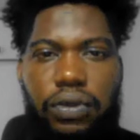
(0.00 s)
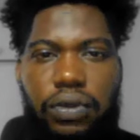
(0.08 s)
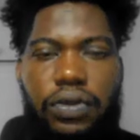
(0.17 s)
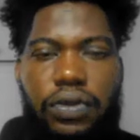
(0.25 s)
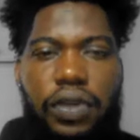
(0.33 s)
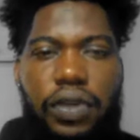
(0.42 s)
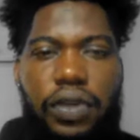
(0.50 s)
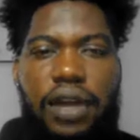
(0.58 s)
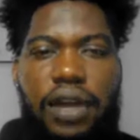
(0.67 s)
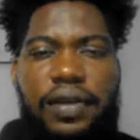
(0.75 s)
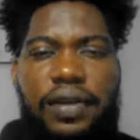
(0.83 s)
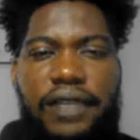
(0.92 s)
So yeah,
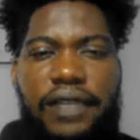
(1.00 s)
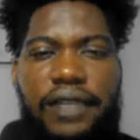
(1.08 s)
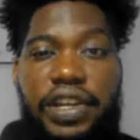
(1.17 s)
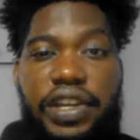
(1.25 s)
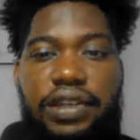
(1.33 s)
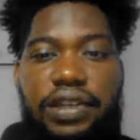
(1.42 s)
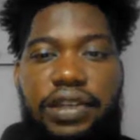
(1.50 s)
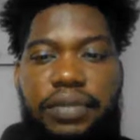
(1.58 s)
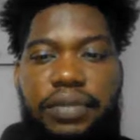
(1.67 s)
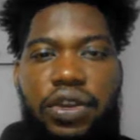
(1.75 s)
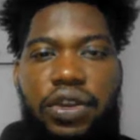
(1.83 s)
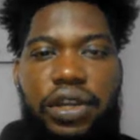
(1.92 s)
I clicked the
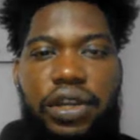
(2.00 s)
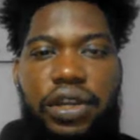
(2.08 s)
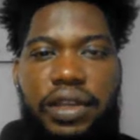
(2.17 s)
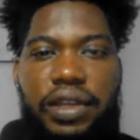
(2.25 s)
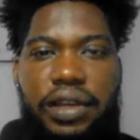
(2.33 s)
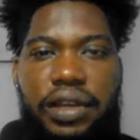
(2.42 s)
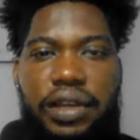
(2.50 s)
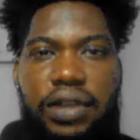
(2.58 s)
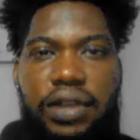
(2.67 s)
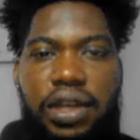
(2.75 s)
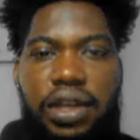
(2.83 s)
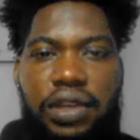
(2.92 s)
login here.
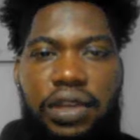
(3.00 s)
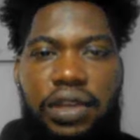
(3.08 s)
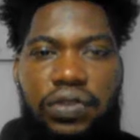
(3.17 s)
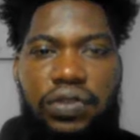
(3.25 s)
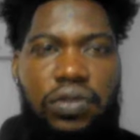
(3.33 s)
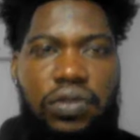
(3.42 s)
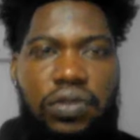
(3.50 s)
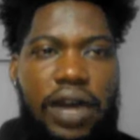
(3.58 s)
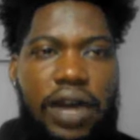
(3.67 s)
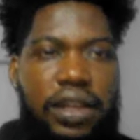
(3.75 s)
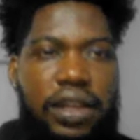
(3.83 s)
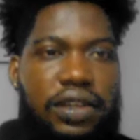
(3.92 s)
So I
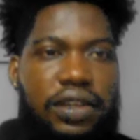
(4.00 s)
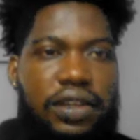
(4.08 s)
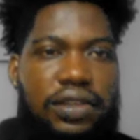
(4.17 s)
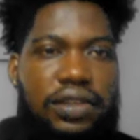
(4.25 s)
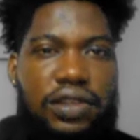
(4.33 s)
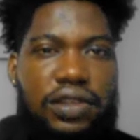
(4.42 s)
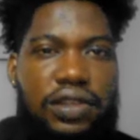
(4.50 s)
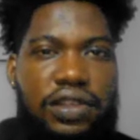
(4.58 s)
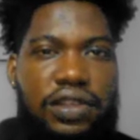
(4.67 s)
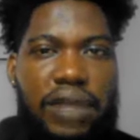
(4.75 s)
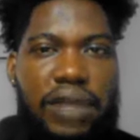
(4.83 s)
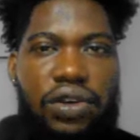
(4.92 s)
clicked it. This is
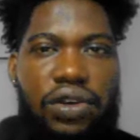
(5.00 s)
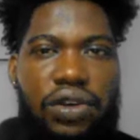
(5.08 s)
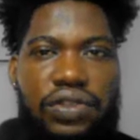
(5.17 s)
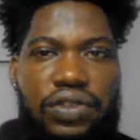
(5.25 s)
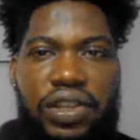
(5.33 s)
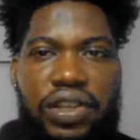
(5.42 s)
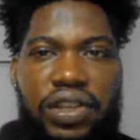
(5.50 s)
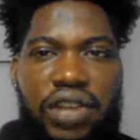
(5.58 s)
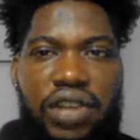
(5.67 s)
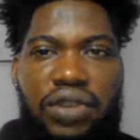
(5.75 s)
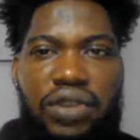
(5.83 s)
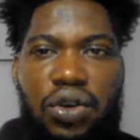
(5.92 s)
my login. So in case you
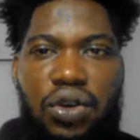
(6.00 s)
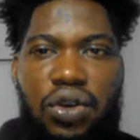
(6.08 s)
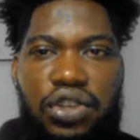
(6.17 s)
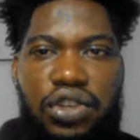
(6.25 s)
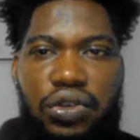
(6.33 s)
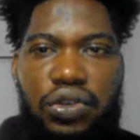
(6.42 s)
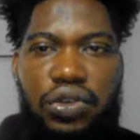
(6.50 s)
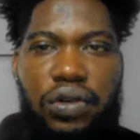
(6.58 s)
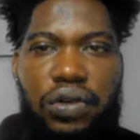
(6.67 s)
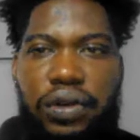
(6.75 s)
want to log into your